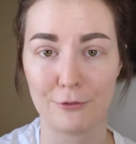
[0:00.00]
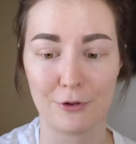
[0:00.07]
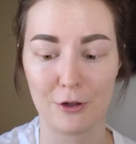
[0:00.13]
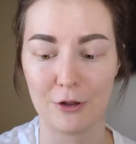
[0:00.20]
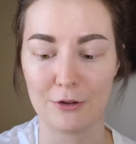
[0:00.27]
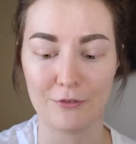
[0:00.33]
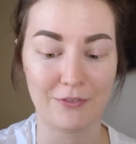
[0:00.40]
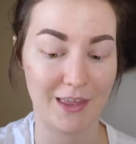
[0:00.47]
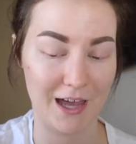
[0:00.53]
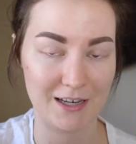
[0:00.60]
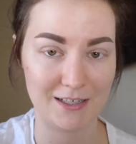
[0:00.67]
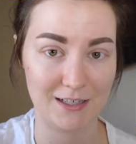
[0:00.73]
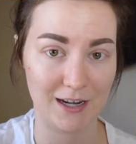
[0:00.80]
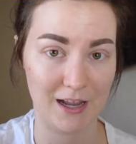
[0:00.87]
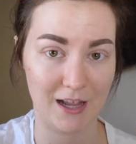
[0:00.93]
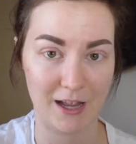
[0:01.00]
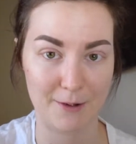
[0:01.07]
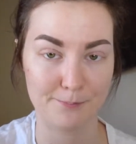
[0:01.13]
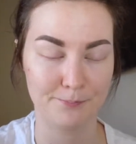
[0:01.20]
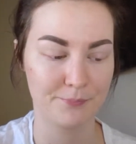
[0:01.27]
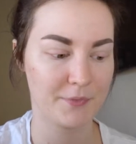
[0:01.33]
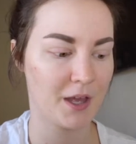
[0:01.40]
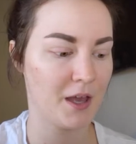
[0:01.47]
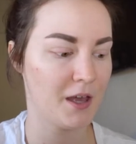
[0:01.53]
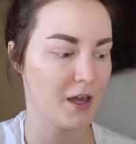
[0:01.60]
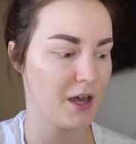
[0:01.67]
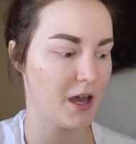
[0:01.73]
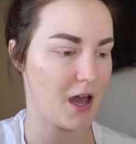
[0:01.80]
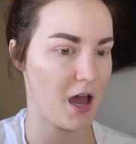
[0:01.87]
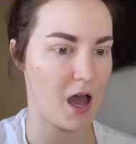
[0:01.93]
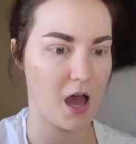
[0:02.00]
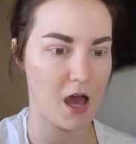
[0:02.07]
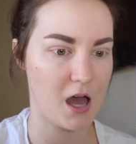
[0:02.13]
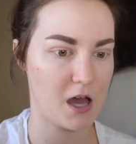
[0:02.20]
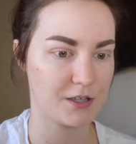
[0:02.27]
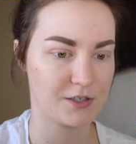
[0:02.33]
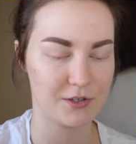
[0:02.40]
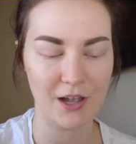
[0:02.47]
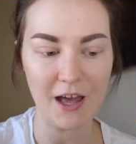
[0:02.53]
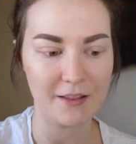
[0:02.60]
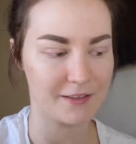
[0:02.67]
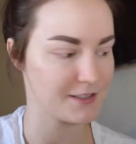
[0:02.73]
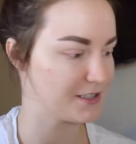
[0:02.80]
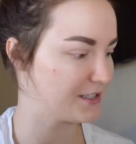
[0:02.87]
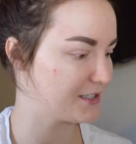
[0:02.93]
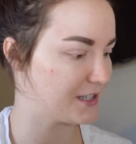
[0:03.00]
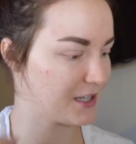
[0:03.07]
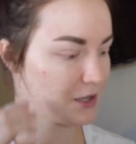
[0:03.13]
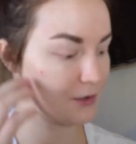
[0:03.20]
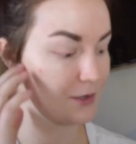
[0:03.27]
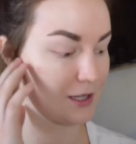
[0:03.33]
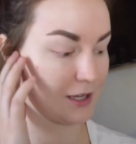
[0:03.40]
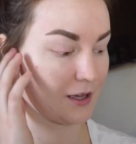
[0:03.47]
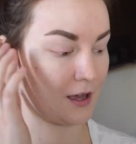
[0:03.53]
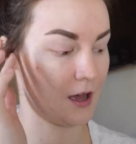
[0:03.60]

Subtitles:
with all of that today. So yeah, let's just get going.